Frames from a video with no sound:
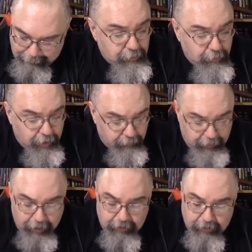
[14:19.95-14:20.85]

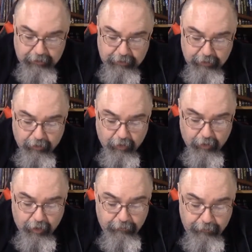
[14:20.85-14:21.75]
modifications, and there
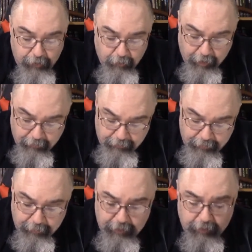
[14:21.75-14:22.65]
are a few of
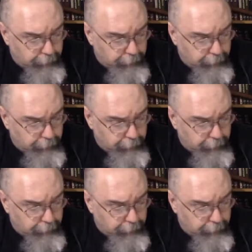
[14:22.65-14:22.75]
them.